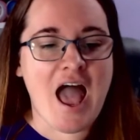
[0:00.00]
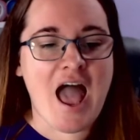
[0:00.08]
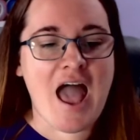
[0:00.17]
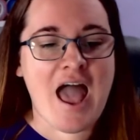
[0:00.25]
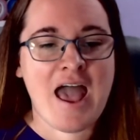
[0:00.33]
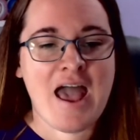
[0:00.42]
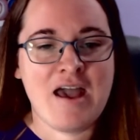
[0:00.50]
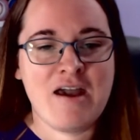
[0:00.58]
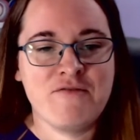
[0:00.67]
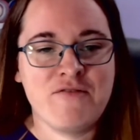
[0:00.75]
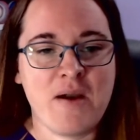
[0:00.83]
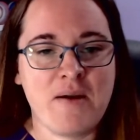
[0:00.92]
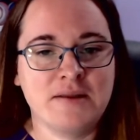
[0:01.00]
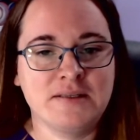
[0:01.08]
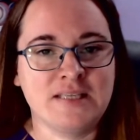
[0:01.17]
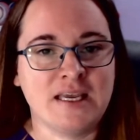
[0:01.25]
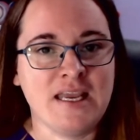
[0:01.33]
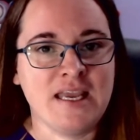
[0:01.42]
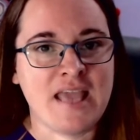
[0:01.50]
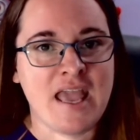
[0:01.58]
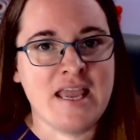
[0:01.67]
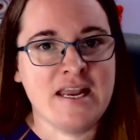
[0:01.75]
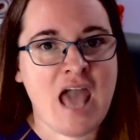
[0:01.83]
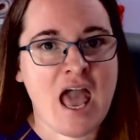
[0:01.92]
have done it
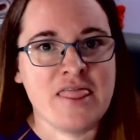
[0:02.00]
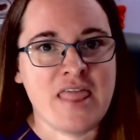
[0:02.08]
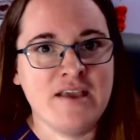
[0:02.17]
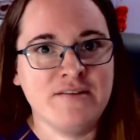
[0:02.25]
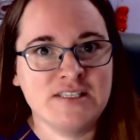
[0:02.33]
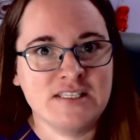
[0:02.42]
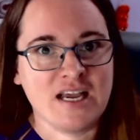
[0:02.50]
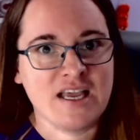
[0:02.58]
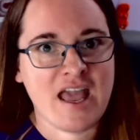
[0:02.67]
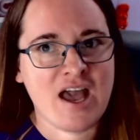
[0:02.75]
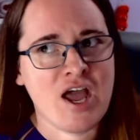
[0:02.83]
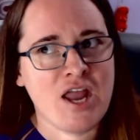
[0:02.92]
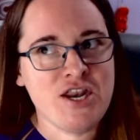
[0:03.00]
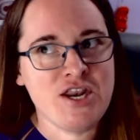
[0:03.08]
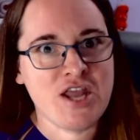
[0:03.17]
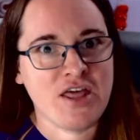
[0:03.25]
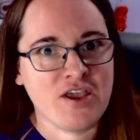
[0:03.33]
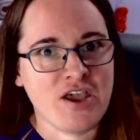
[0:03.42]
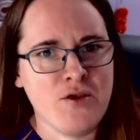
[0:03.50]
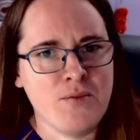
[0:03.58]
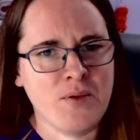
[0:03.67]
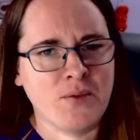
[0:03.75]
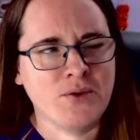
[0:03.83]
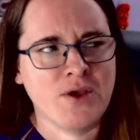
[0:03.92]
again. They've stuck out another
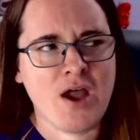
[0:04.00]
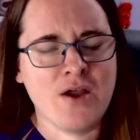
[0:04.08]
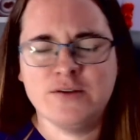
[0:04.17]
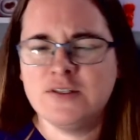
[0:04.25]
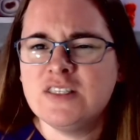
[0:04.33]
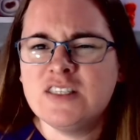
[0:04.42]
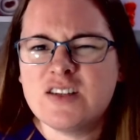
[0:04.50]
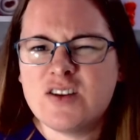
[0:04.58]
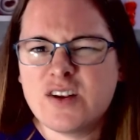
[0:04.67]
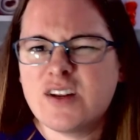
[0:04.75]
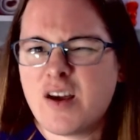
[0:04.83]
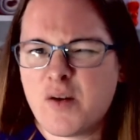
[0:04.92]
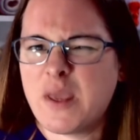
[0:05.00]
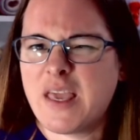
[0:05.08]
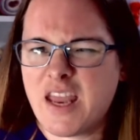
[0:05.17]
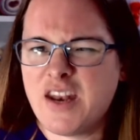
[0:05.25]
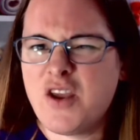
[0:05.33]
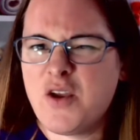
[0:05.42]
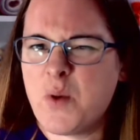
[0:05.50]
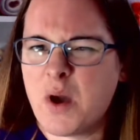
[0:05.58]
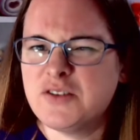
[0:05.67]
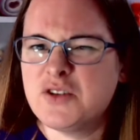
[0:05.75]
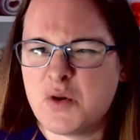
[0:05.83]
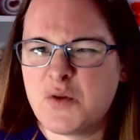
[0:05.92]
coupon code. This is looking like we get a new
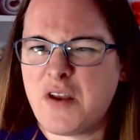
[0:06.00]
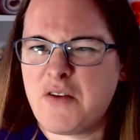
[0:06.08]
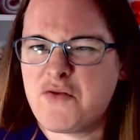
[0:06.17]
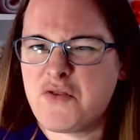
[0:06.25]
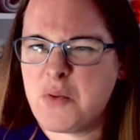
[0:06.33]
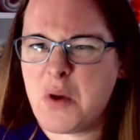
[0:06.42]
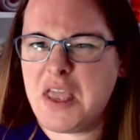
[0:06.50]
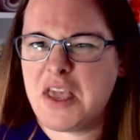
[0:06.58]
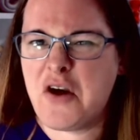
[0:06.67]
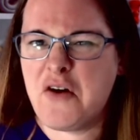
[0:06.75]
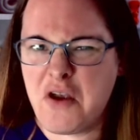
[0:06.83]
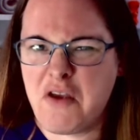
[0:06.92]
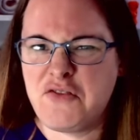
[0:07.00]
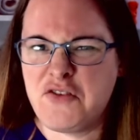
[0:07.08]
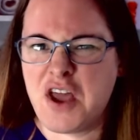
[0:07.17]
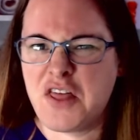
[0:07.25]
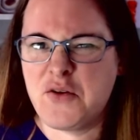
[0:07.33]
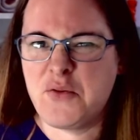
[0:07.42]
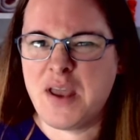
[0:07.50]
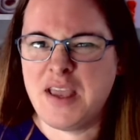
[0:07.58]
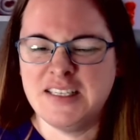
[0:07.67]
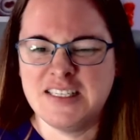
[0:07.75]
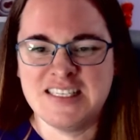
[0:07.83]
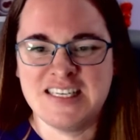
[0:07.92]
one sort of every week or every other
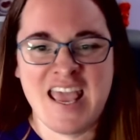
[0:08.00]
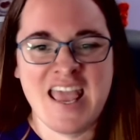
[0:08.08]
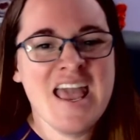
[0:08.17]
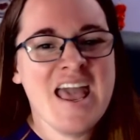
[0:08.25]
week, doesn't it?